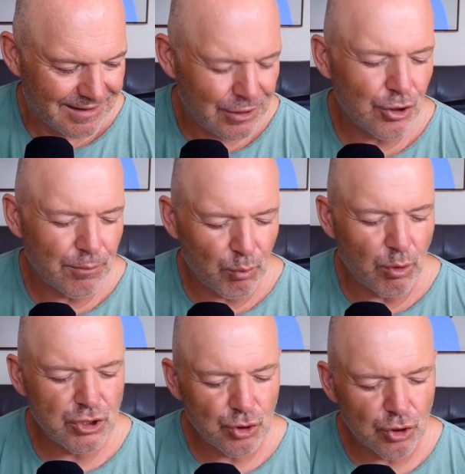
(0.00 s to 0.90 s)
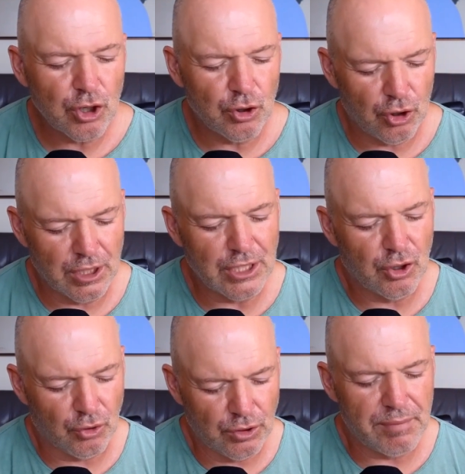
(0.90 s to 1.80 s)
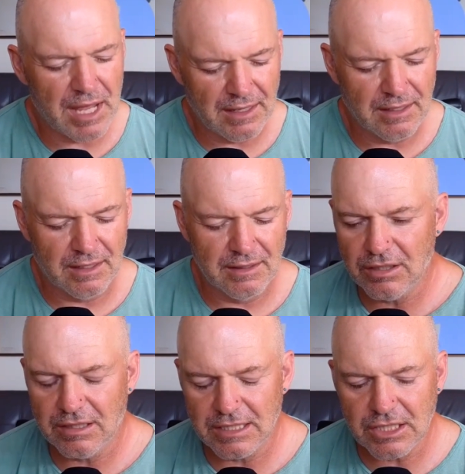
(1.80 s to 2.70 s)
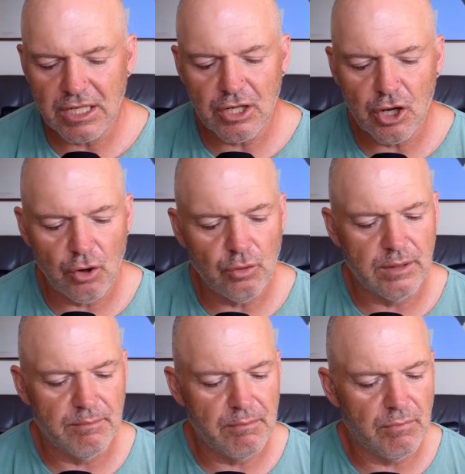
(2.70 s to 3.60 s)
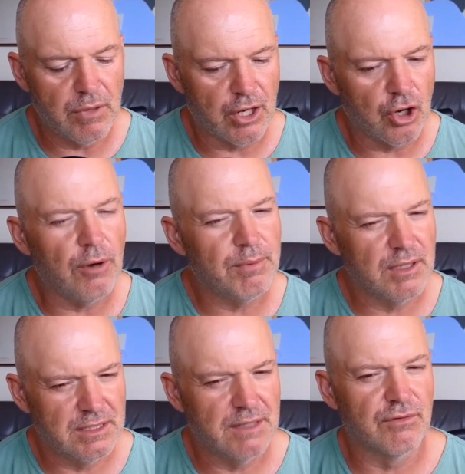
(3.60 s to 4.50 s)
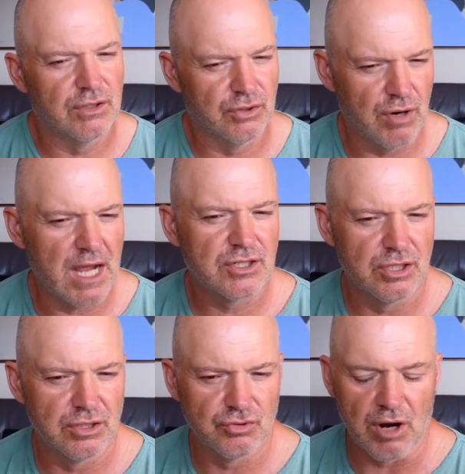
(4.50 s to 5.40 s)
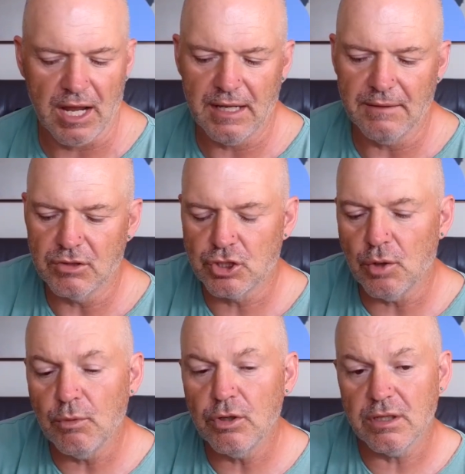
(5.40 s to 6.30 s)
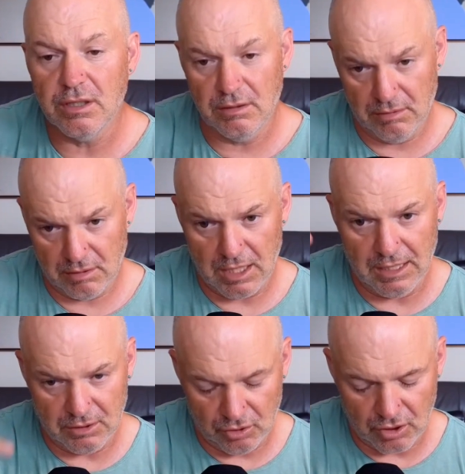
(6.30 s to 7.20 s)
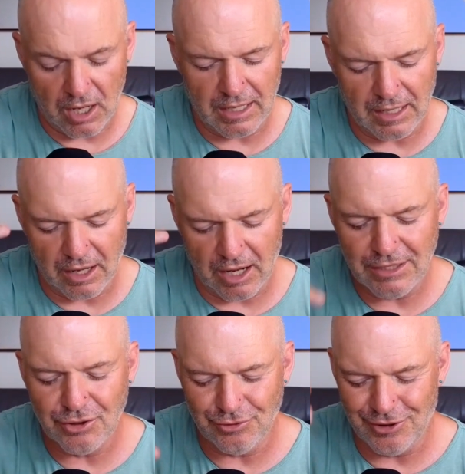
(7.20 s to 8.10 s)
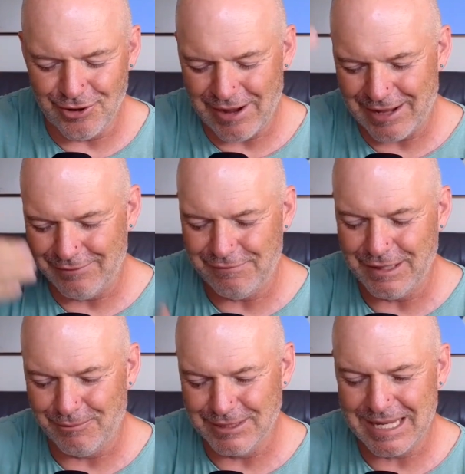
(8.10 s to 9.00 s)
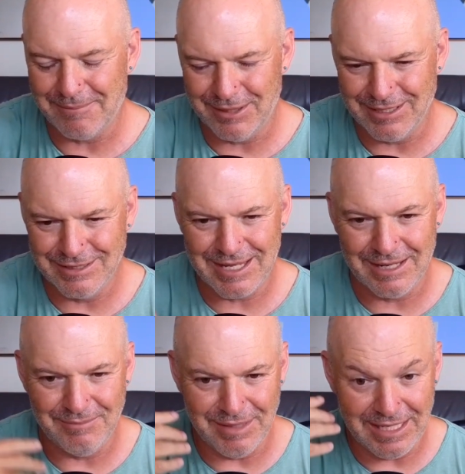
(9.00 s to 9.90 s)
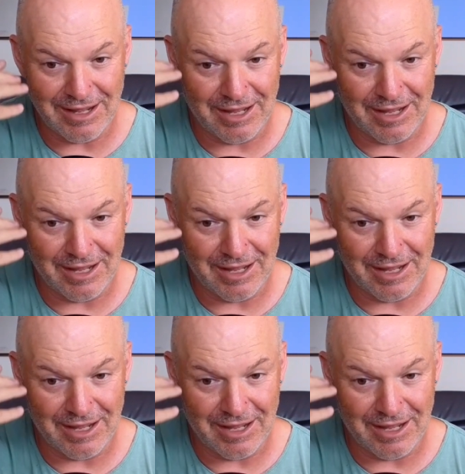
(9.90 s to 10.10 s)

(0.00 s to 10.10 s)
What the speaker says: You know, but what you're calling codependent, this can go in a couple of different directions, right? Mm-hmm. Someone can like, look, I don't know how to feel what's happening inside me.